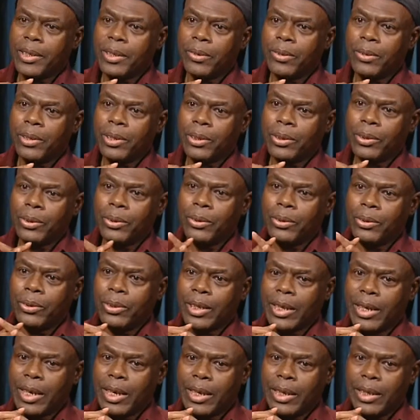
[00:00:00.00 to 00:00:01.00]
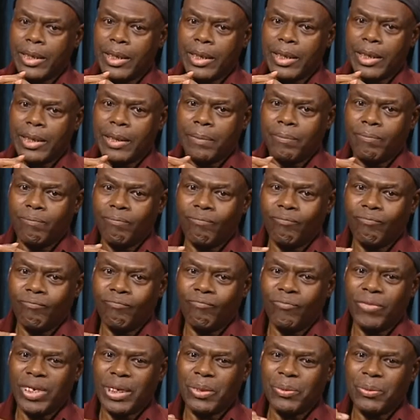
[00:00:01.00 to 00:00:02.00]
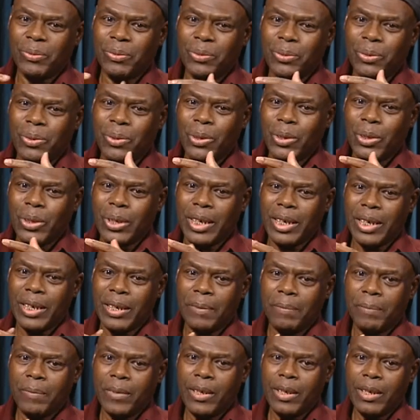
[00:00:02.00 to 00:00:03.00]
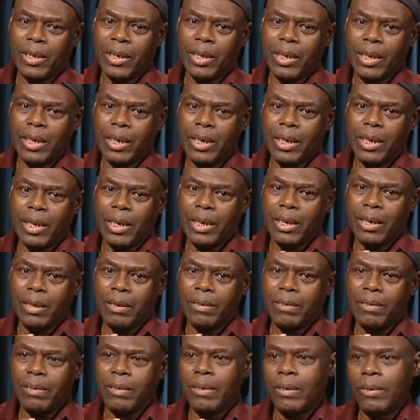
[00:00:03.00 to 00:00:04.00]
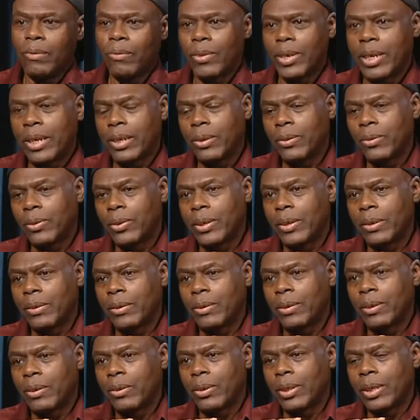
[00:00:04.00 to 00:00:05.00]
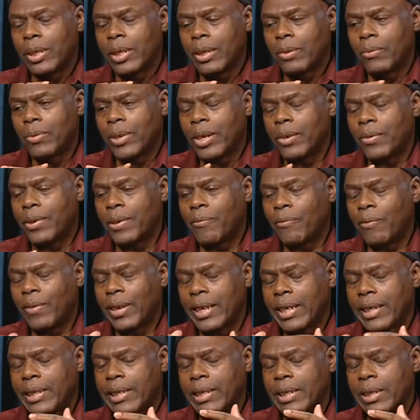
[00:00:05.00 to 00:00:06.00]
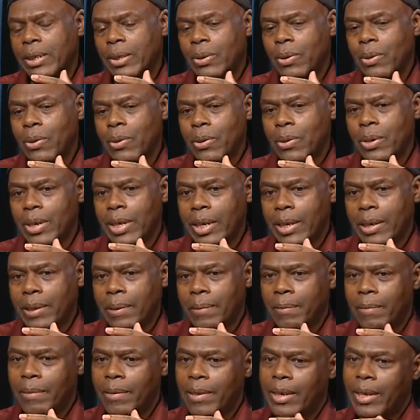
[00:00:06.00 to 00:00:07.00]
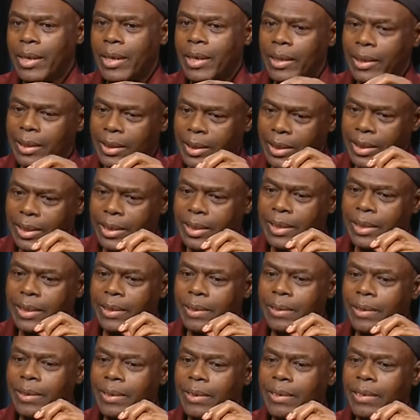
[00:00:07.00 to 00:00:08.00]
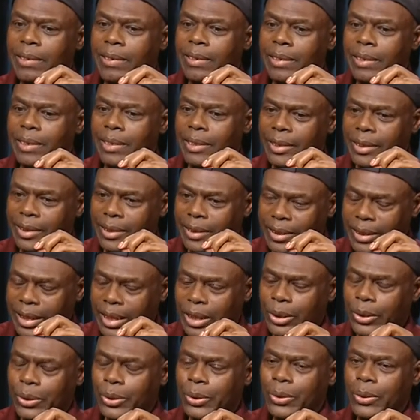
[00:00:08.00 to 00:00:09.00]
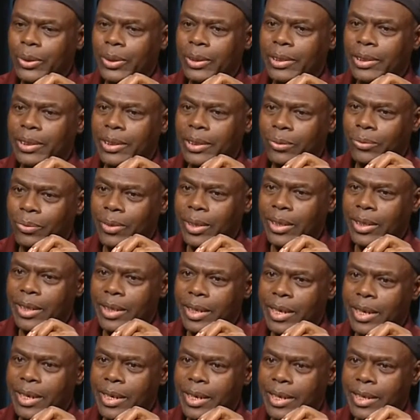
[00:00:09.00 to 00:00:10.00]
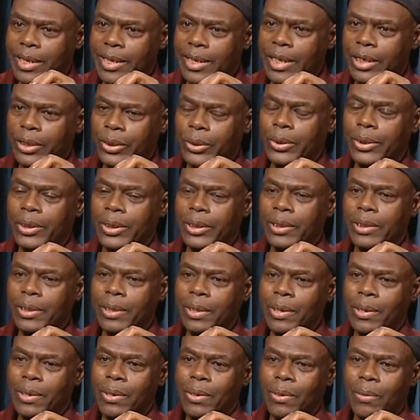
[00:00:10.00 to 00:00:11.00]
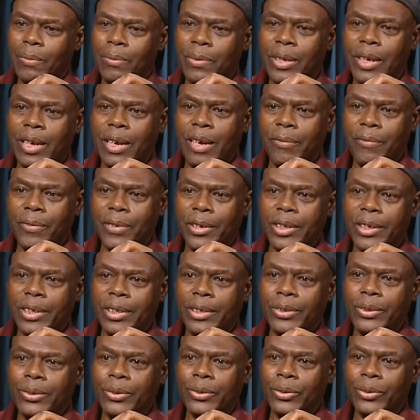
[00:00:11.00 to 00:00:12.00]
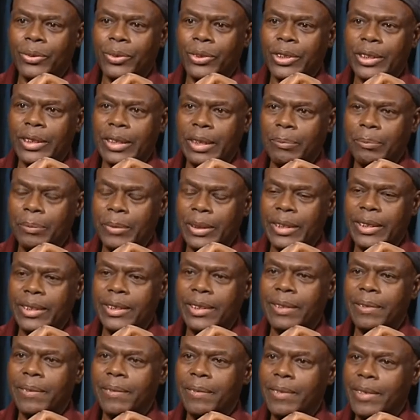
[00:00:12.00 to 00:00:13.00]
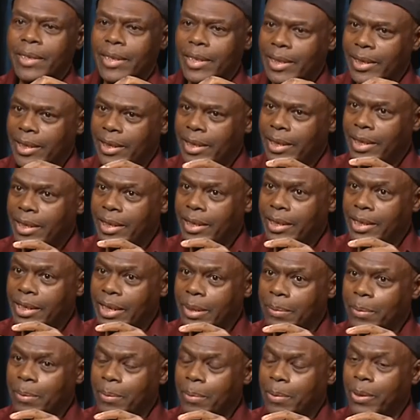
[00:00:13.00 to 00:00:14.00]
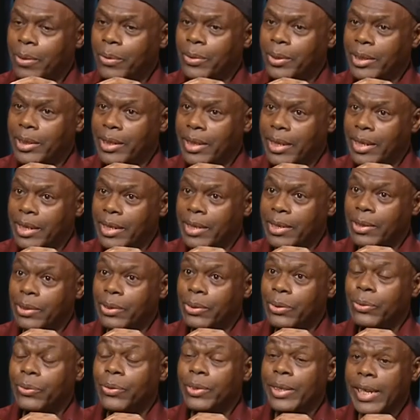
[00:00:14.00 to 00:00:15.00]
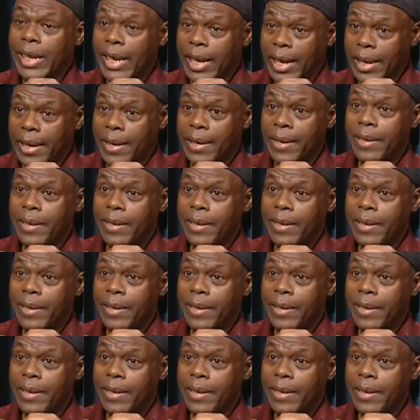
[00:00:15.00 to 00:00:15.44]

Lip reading: going to look at what we would call, we are reflecting on the session, the 29th session of the African Union Summit in Addis Ababa, which ends today.